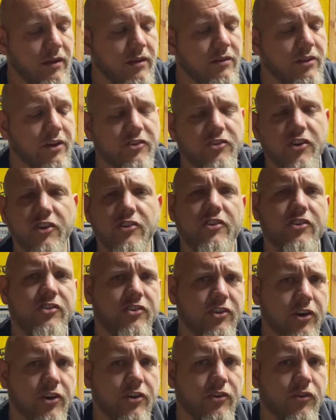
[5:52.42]
Just As
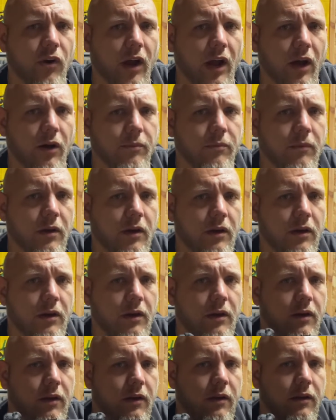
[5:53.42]
Good crowd.
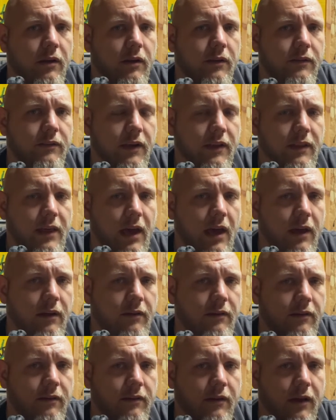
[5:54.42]
Seen
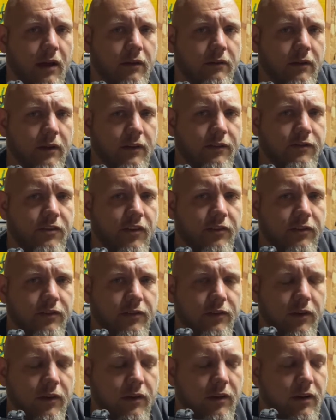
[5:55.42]
that? Guys, like, it's just as
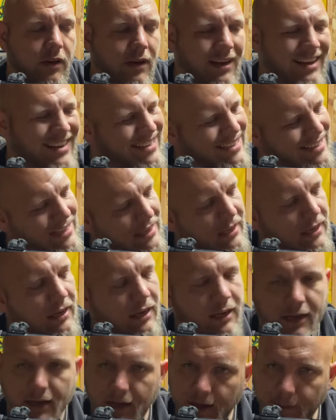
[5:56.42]
good.
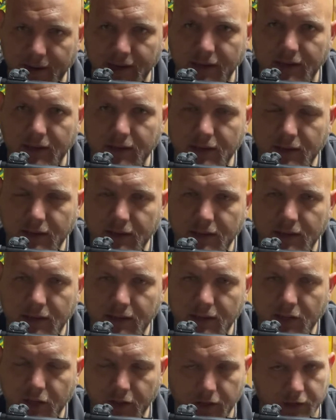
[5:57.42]
I mean,
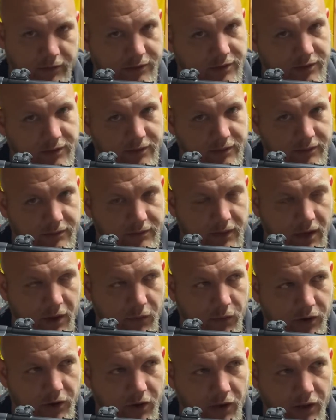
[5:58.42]
close. I
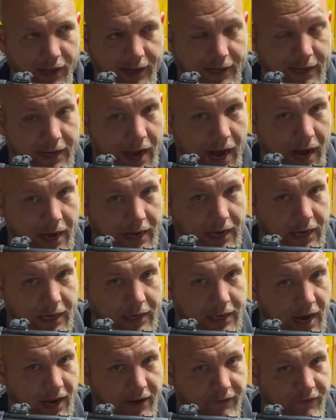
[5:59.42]
want to call it like 90,
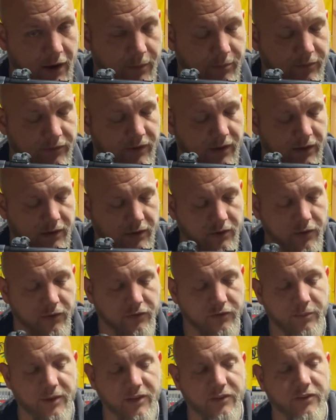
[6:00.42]
95% close
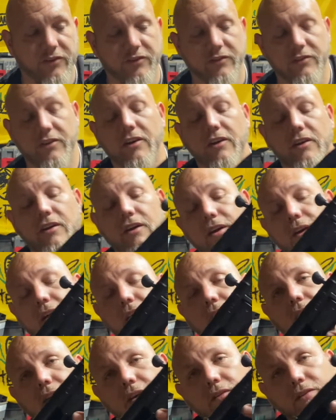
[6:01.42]
to being just as good.
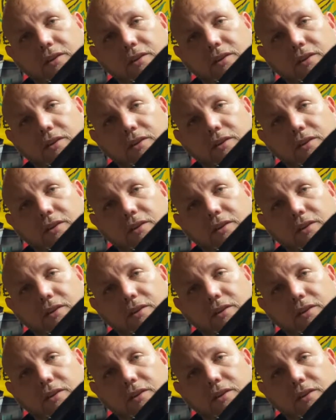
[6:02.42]
The